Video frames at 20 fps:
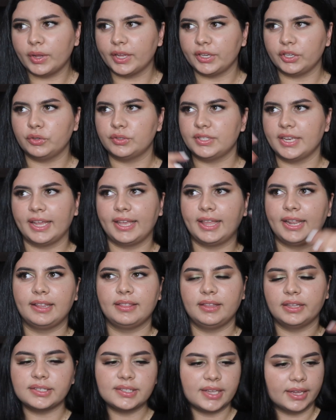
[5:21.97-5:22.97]
Can you take it
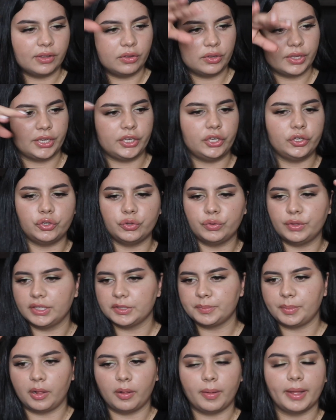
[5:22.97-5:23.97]
in this angle? Can you do
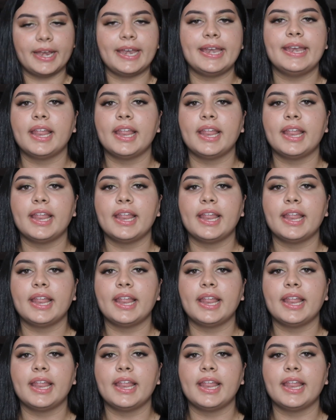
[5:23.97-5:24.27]
this? Blah, blah, blah.